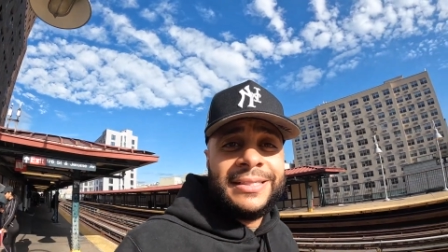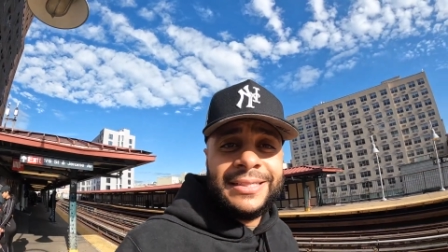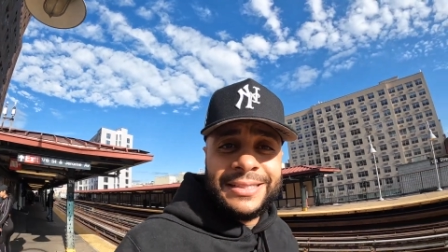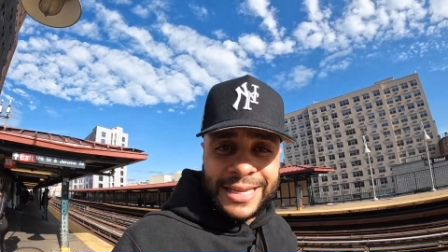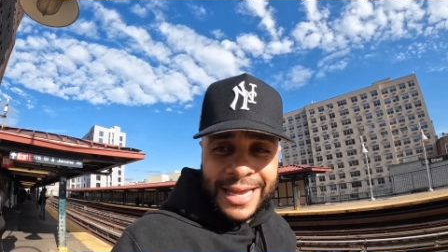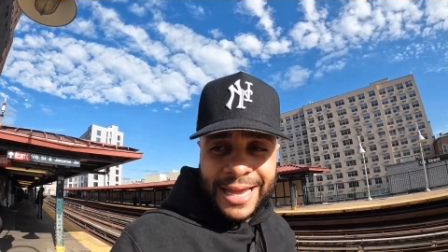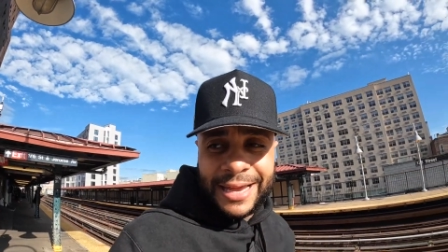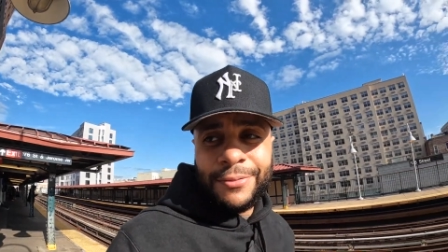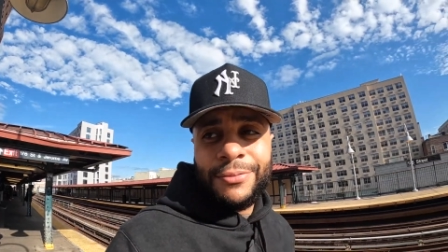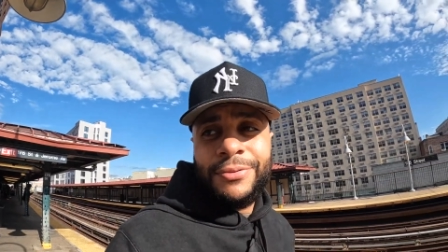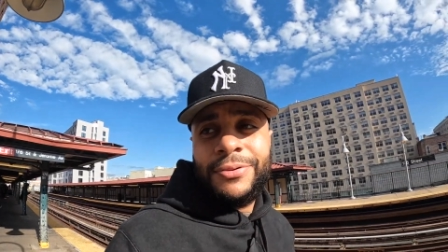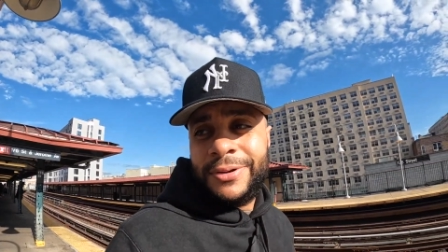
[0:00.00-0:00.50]

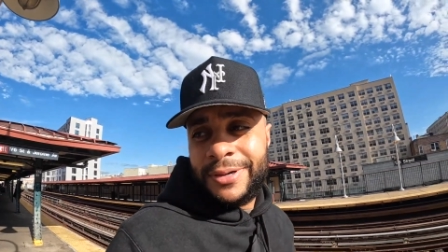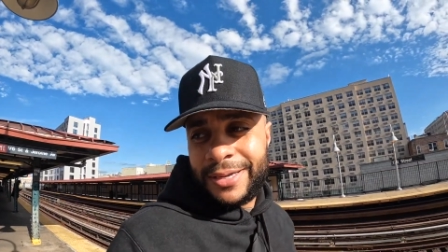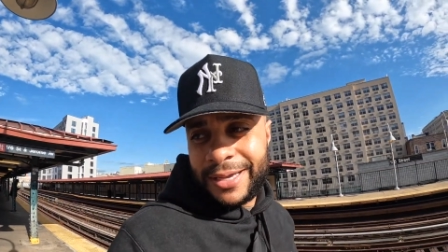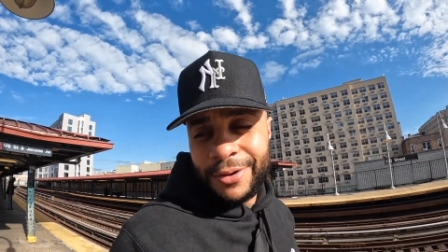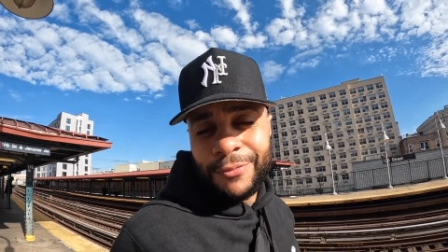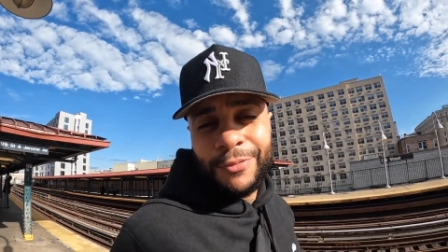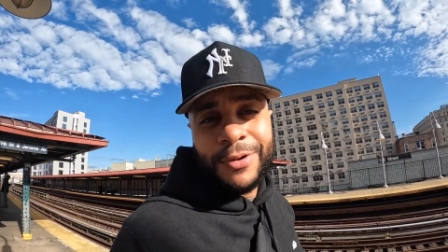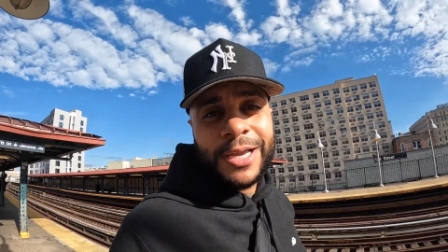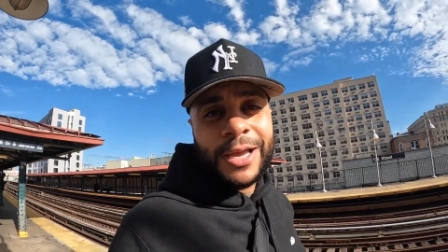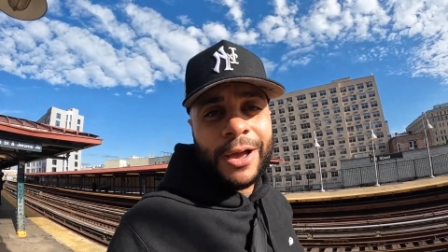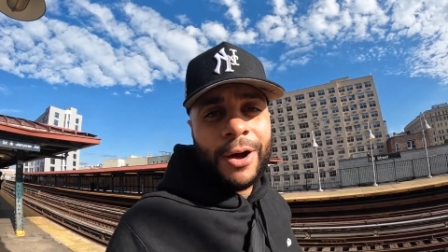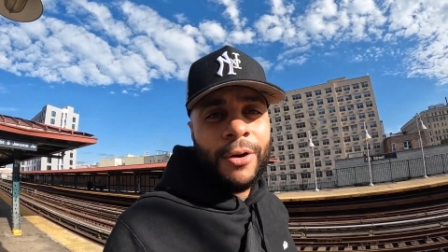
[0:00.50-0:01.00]
today, here
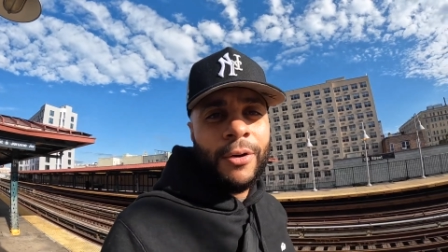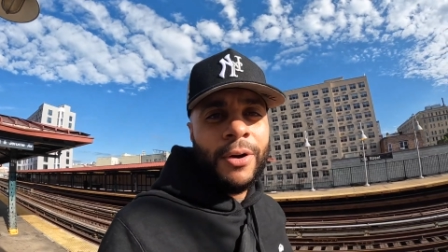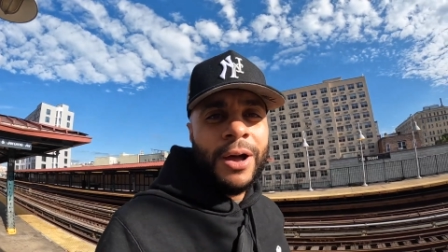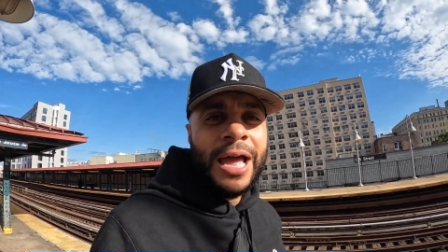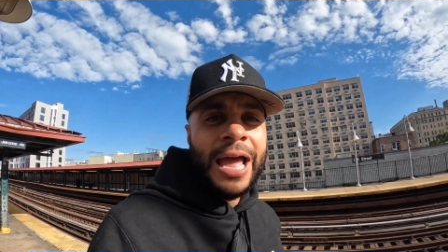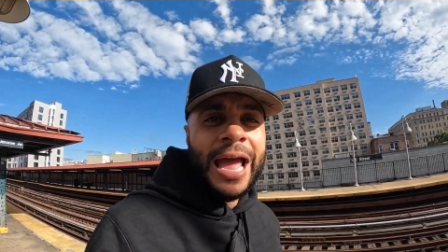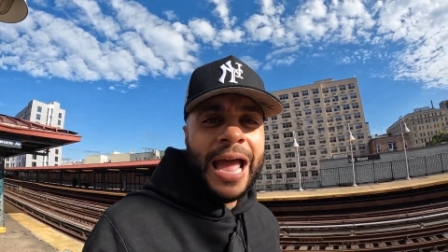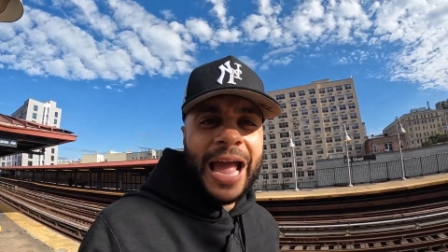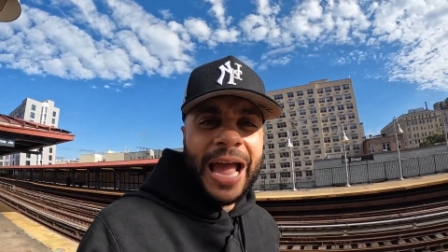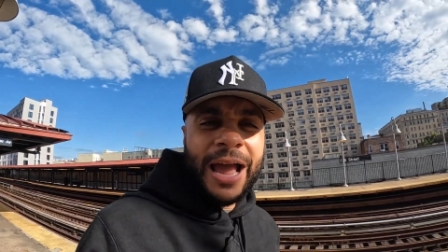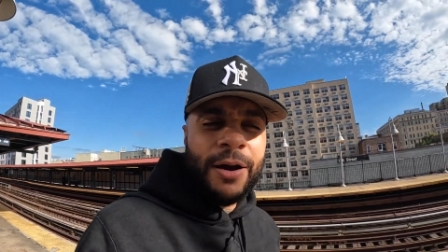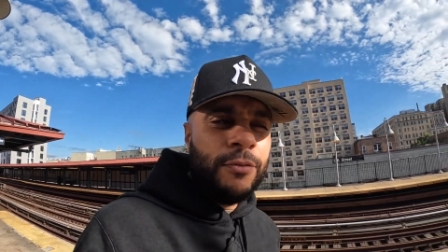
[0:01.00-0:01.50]
we go.
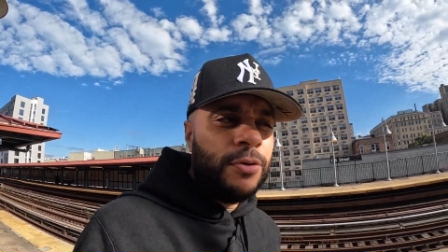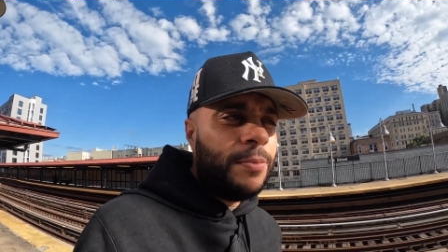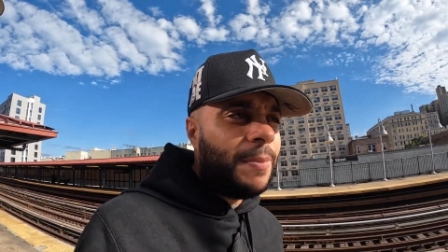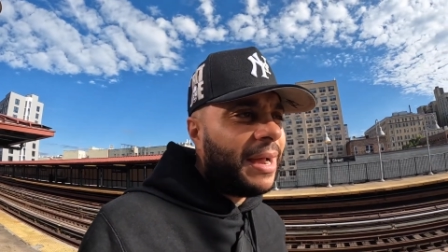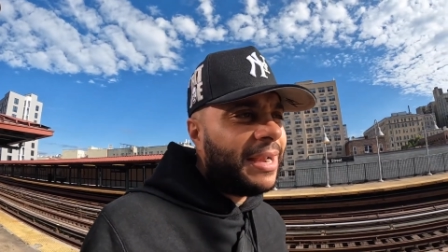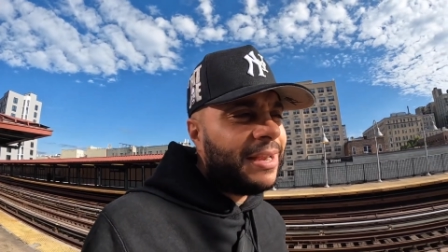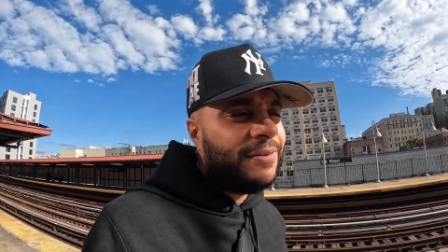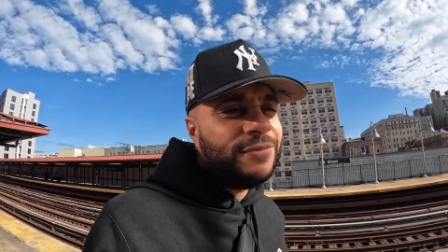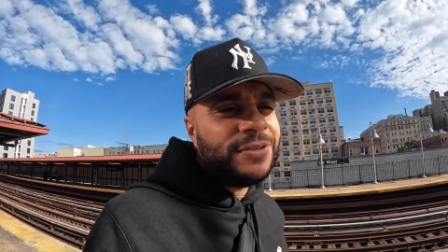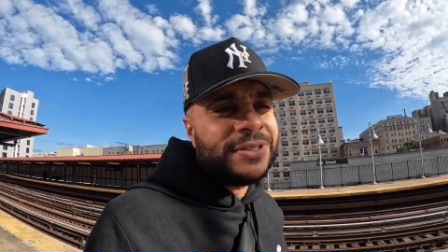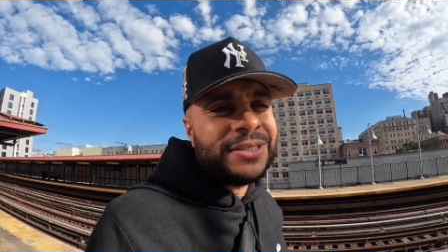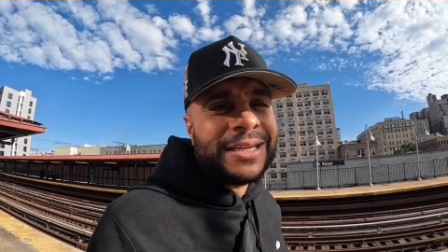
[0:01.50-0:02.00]
And we
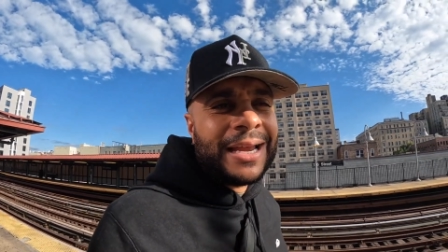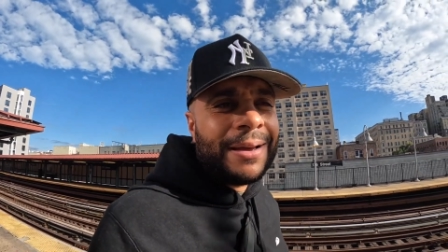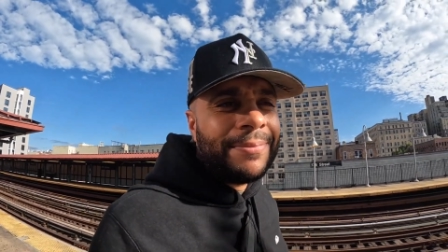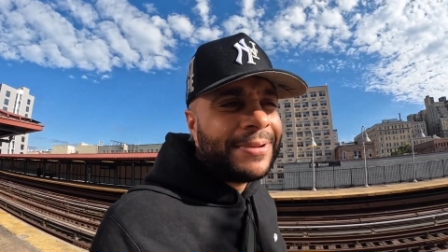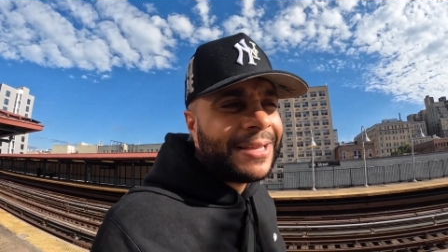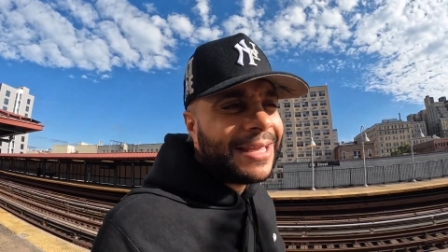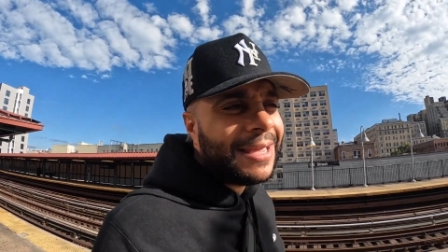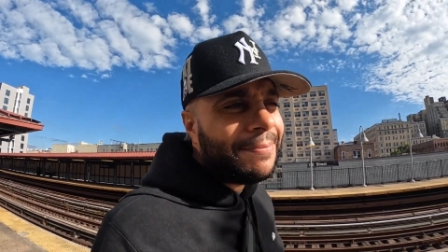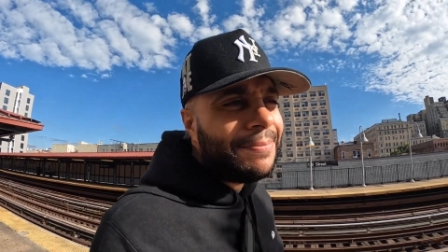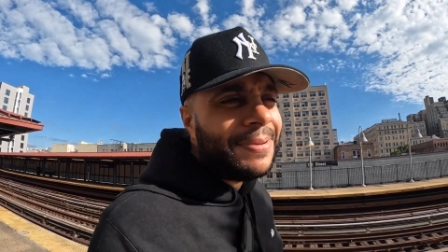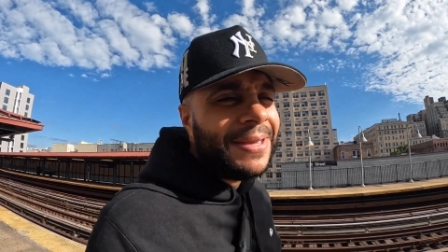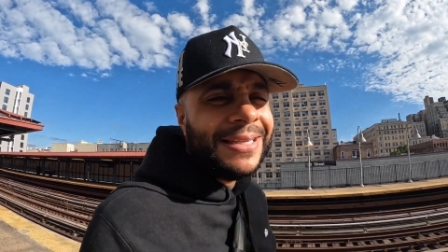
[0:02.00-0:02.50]
might even stop
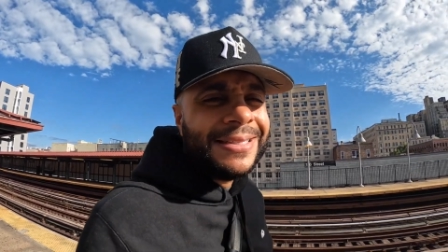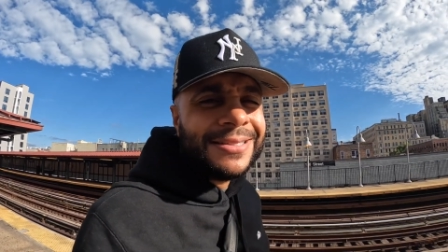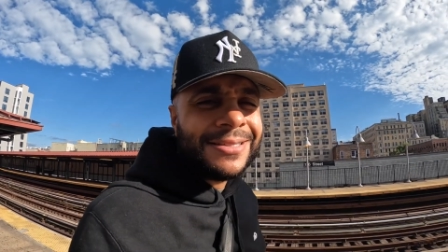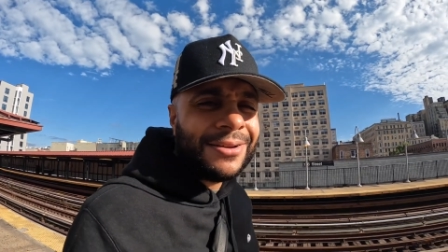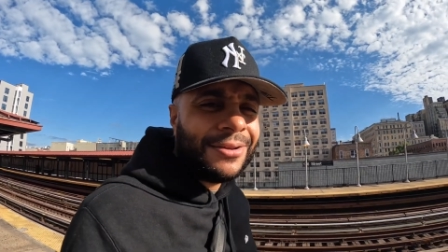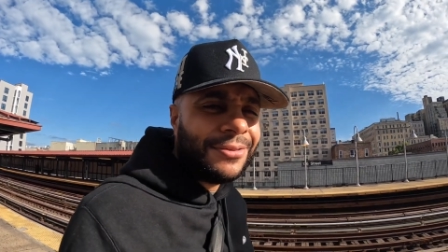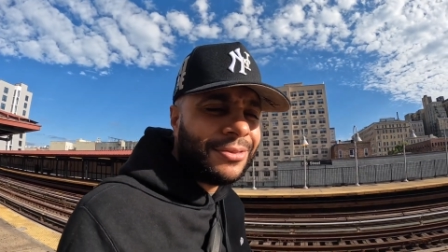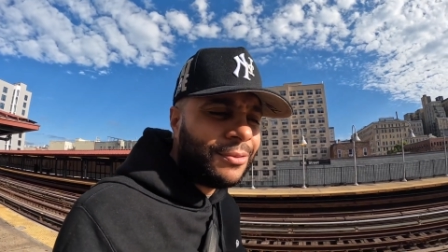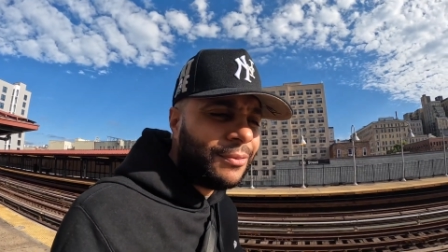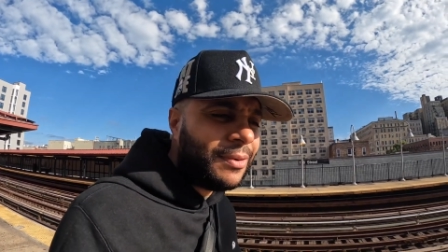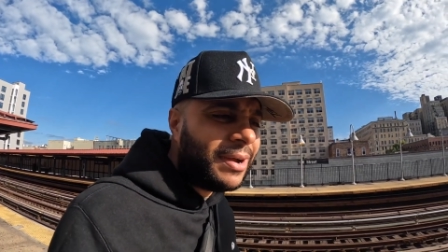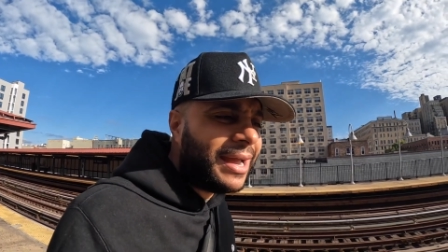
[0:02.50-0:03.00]
and get pizza
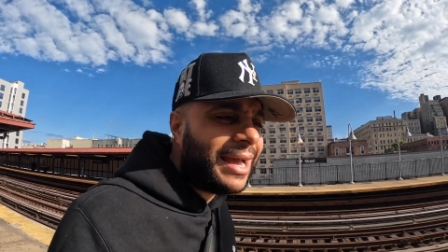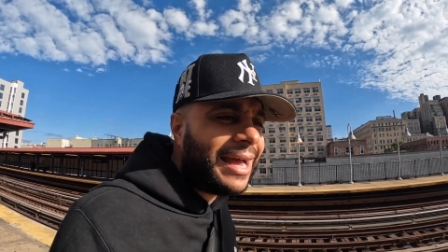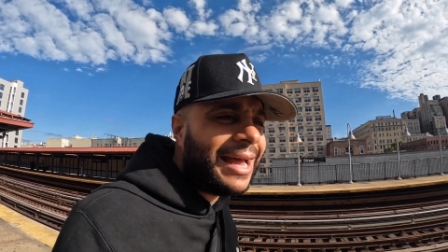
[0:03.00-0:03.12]
on the way.